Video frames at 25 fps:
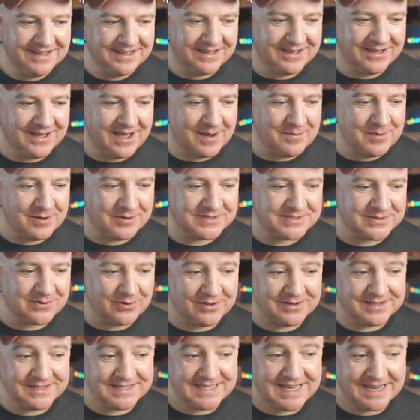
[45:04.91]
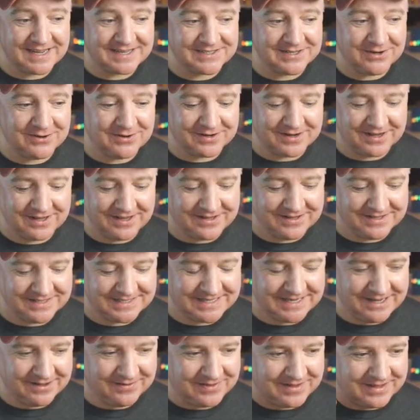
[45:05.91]
I'm also on TikTok. You can
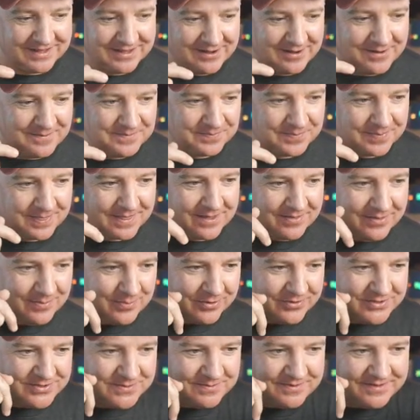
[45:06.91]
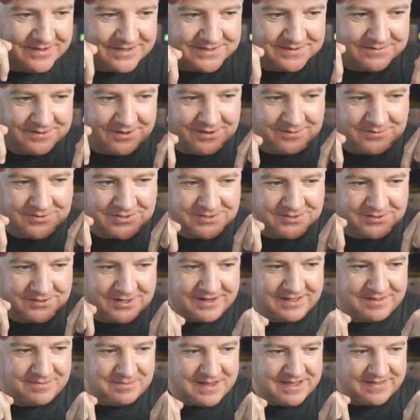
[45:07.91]
see on the bottom, of this, just
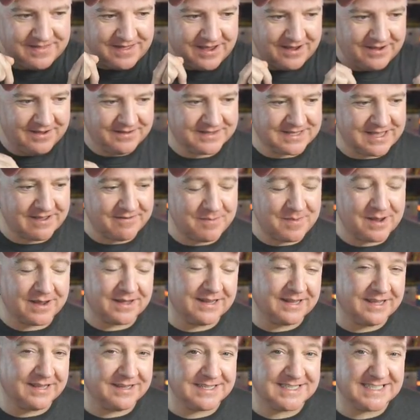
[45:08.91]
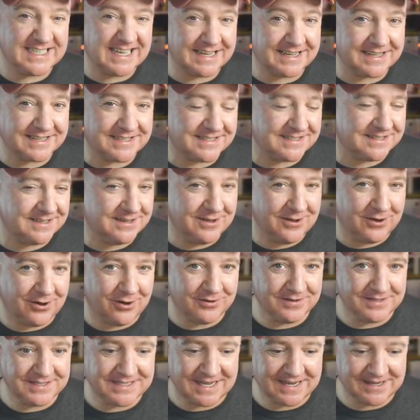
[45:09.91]
underneath me there, Kevin McAleer 6
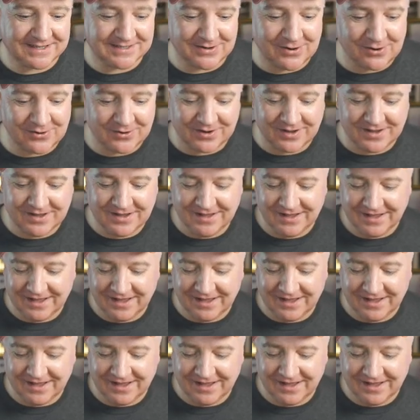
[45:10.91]
on TikTok.